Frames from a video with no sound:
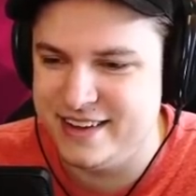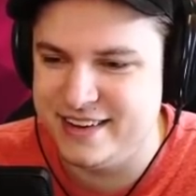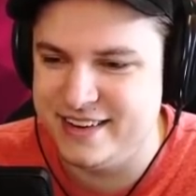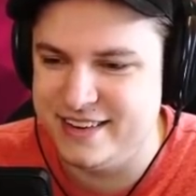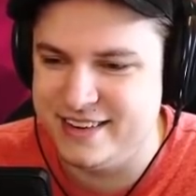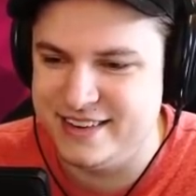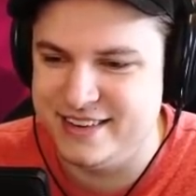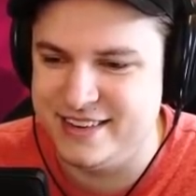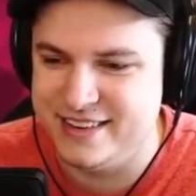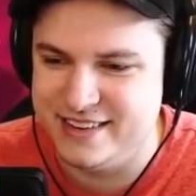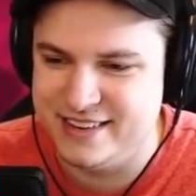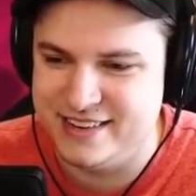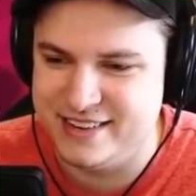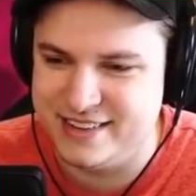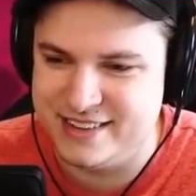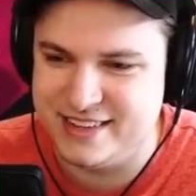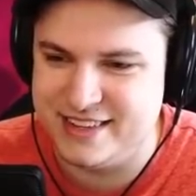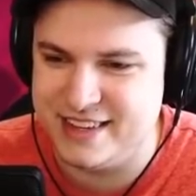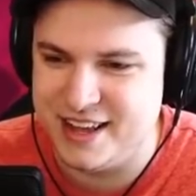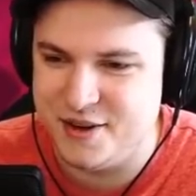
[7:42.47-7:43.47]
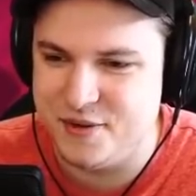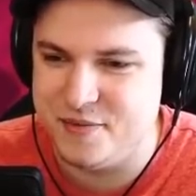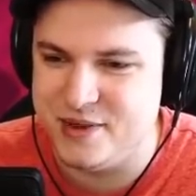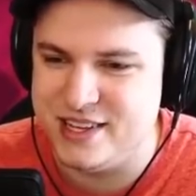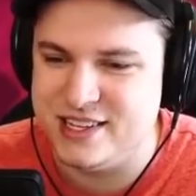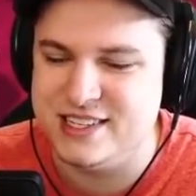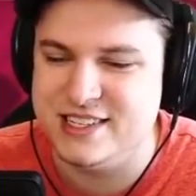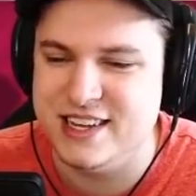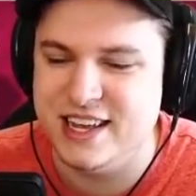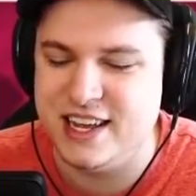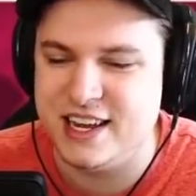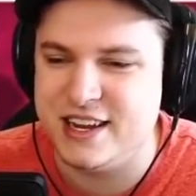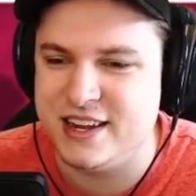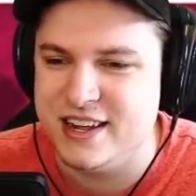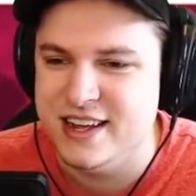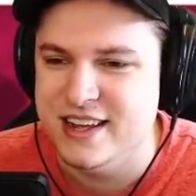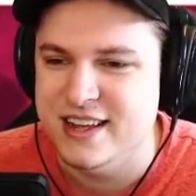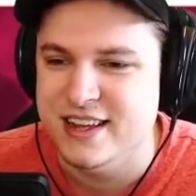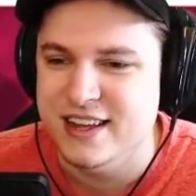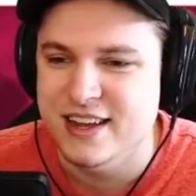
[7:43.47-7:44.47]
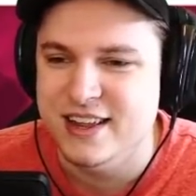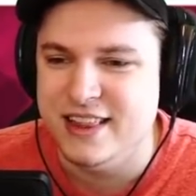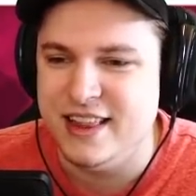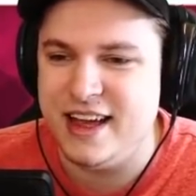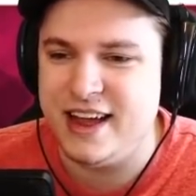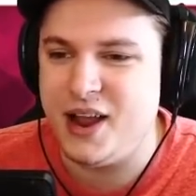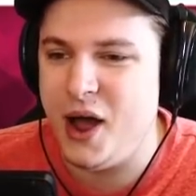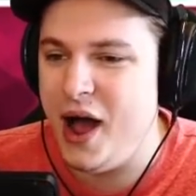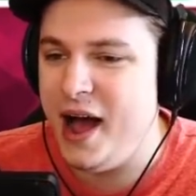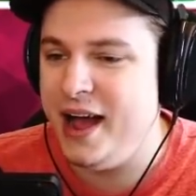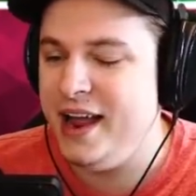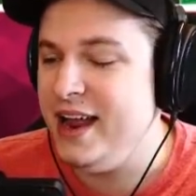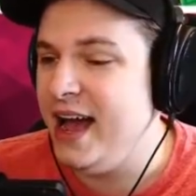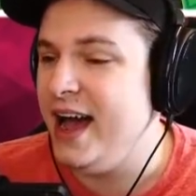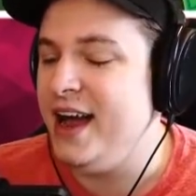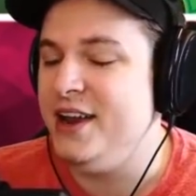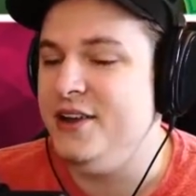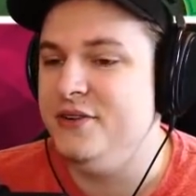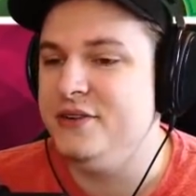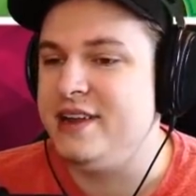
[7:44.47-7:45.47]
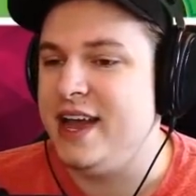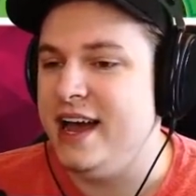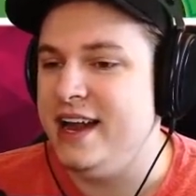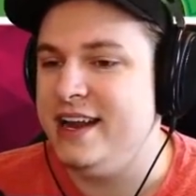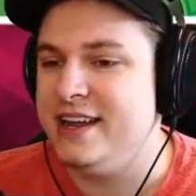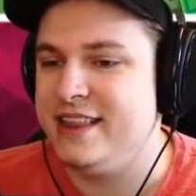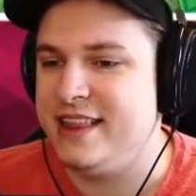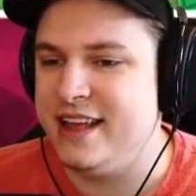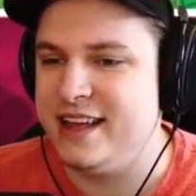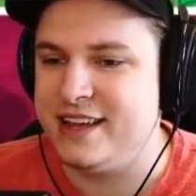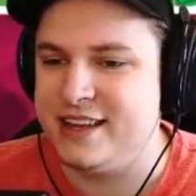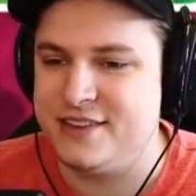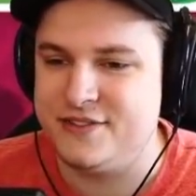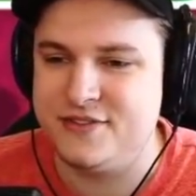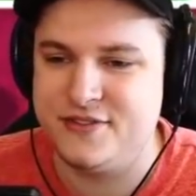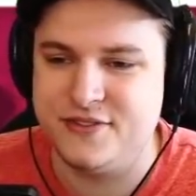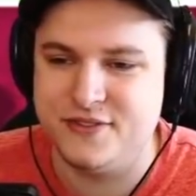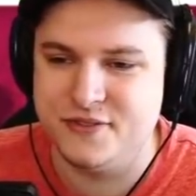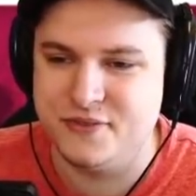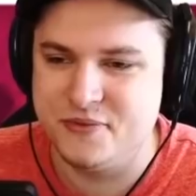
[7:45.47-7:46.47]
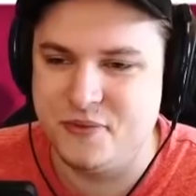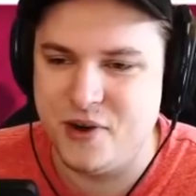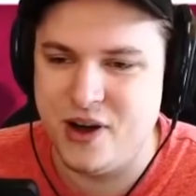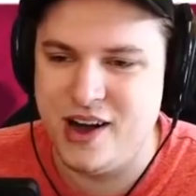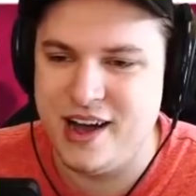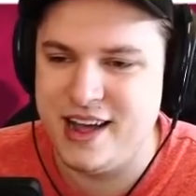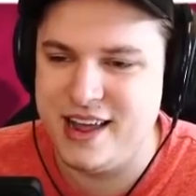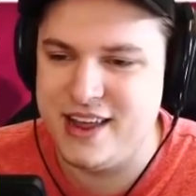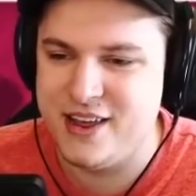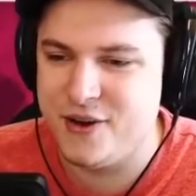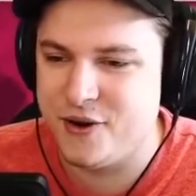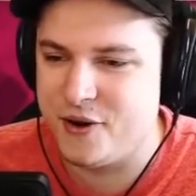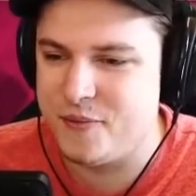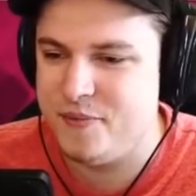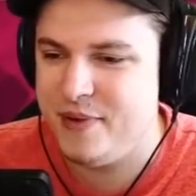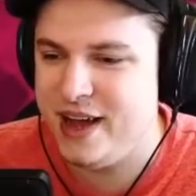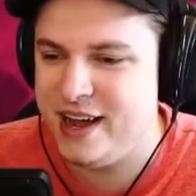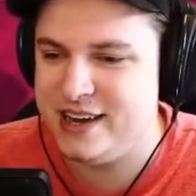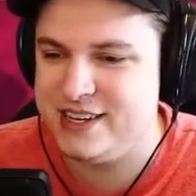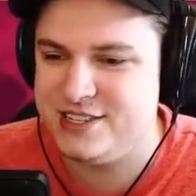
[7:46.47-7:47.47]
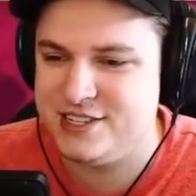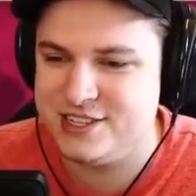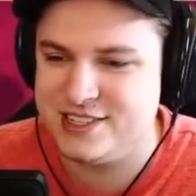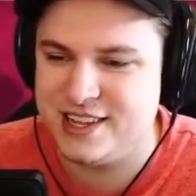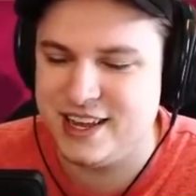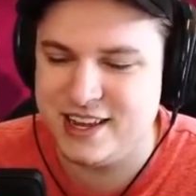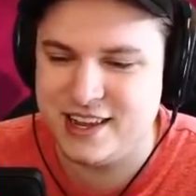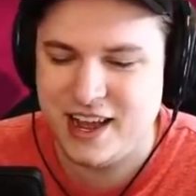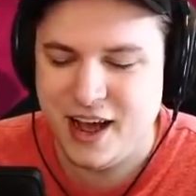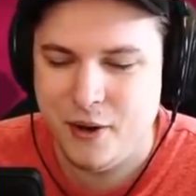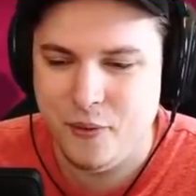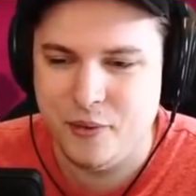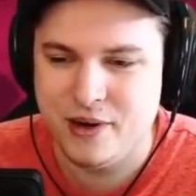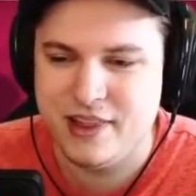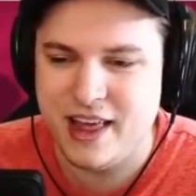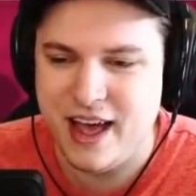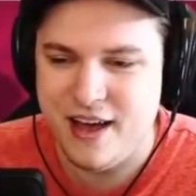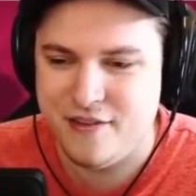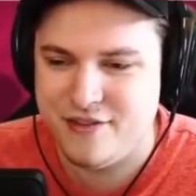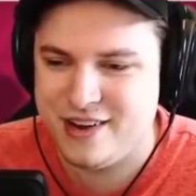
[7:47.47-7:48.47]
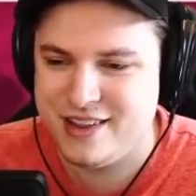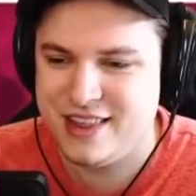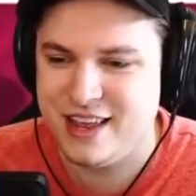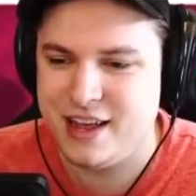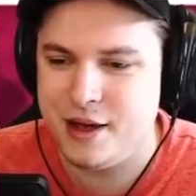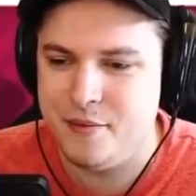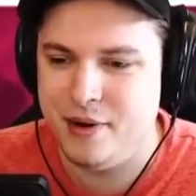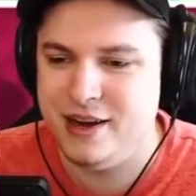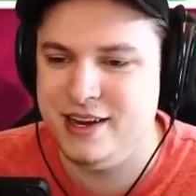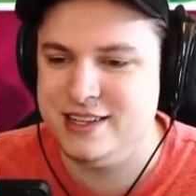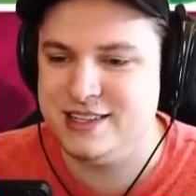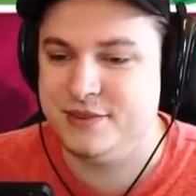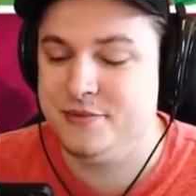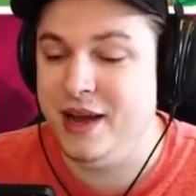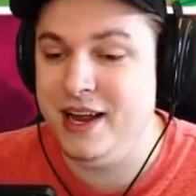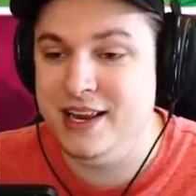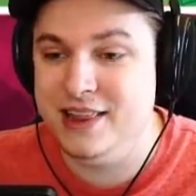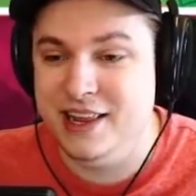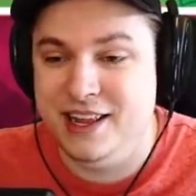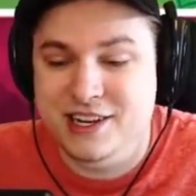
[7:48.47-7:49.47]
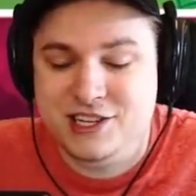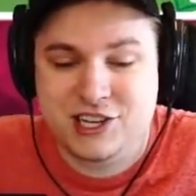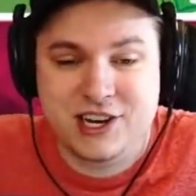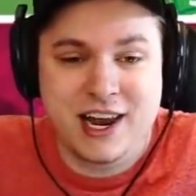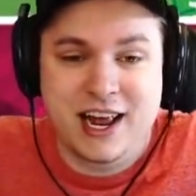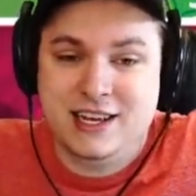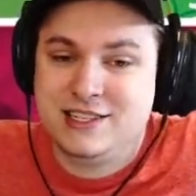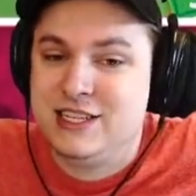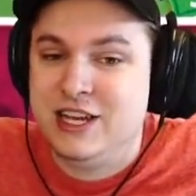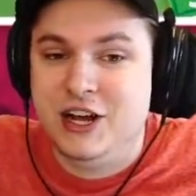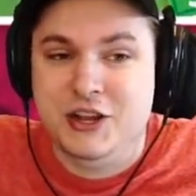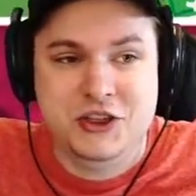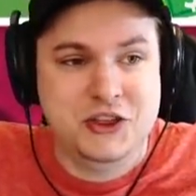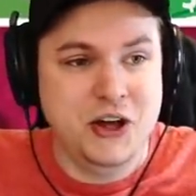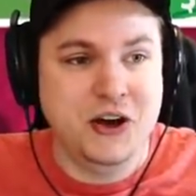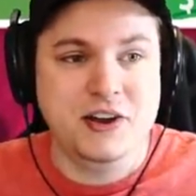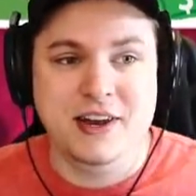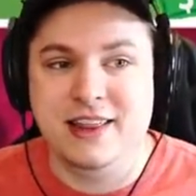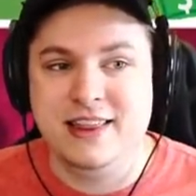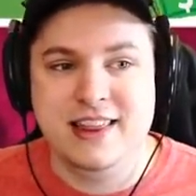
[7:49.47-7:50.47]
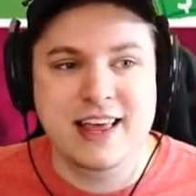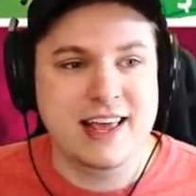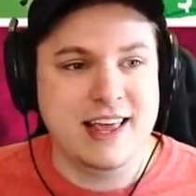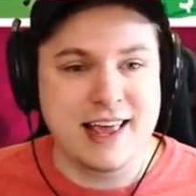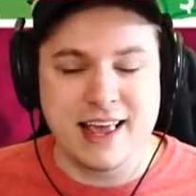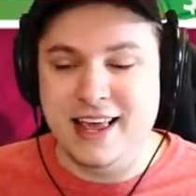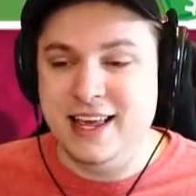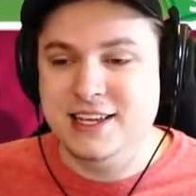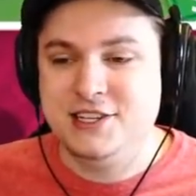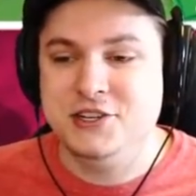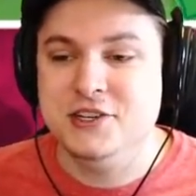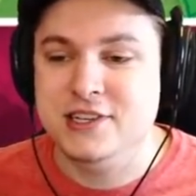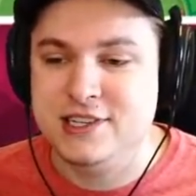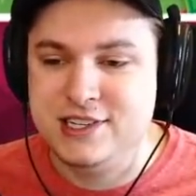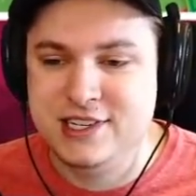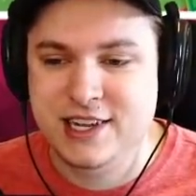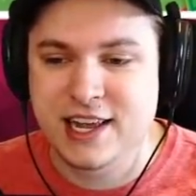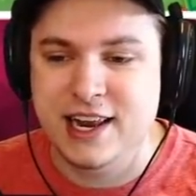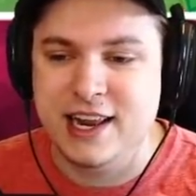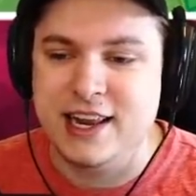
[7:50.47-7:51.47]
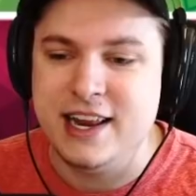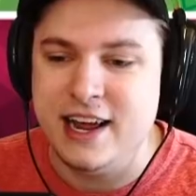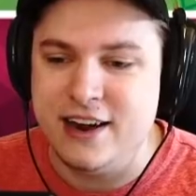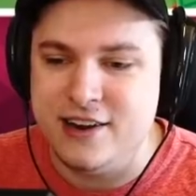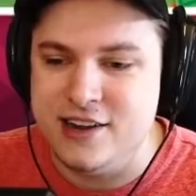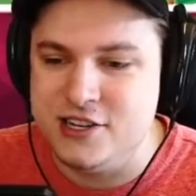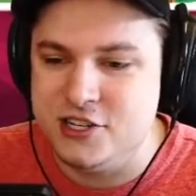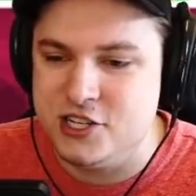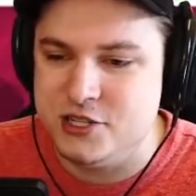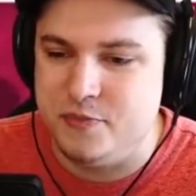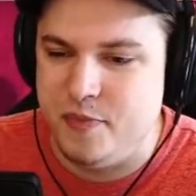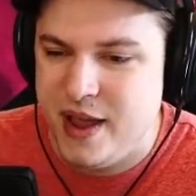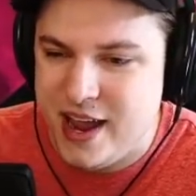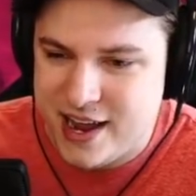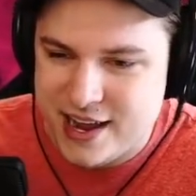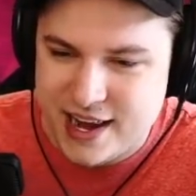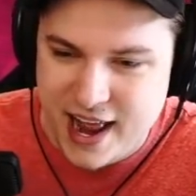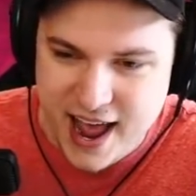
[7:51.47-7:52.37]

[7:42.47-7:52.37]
Oh, that would be sick. Like I I don't get it. Like why your pet is just like I want everything. Everything and mine, is, mine literally has not done a thing. He's just sitting there. He's just being an